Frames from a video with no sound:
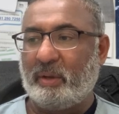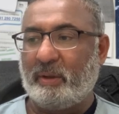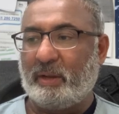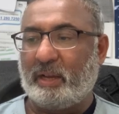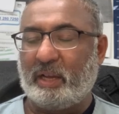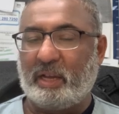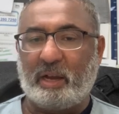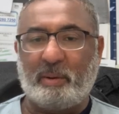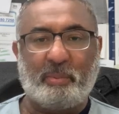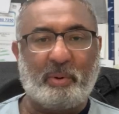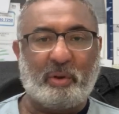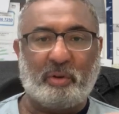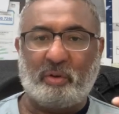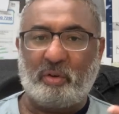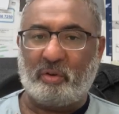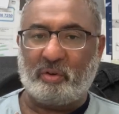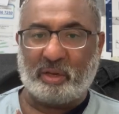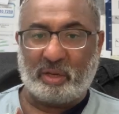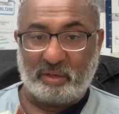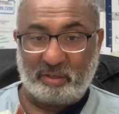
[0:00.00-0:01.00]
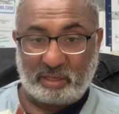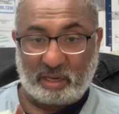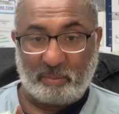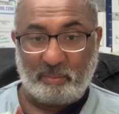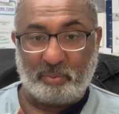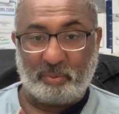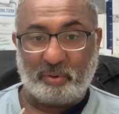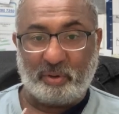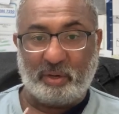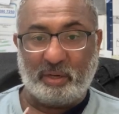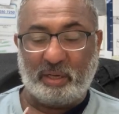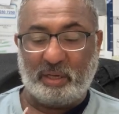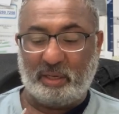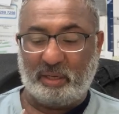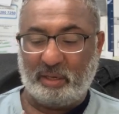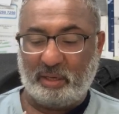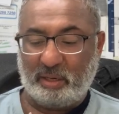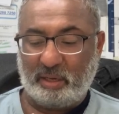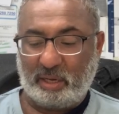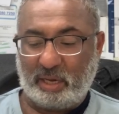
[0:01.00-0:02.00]
about a lot of
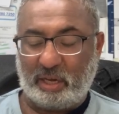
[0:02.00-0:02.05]
contemporary